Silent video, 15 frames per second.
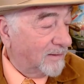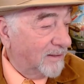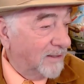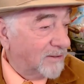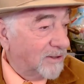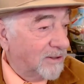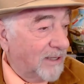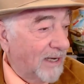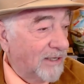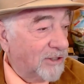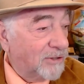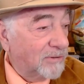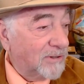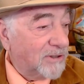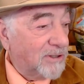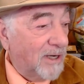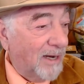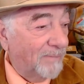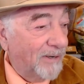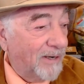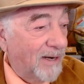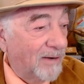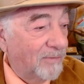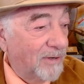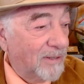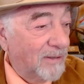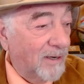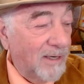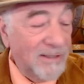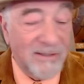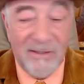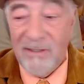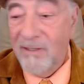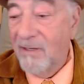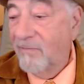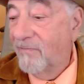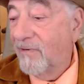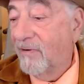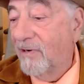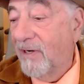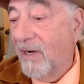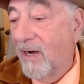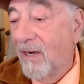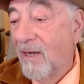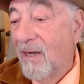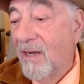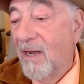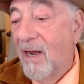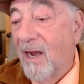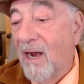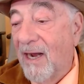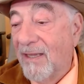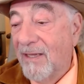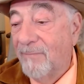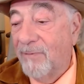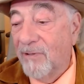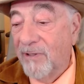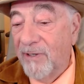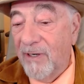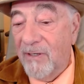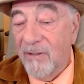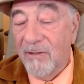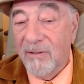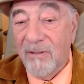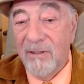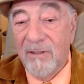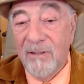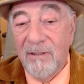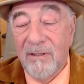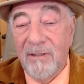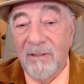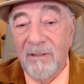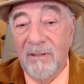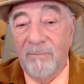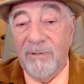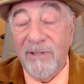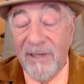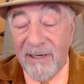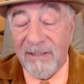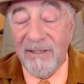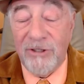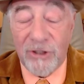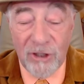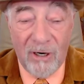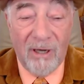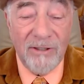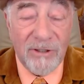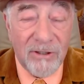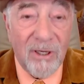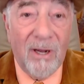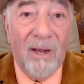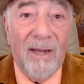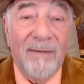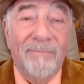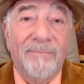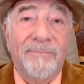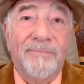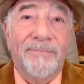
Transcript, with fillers: It's a dangerous topic, I realize, in a very highly political, politically charged time.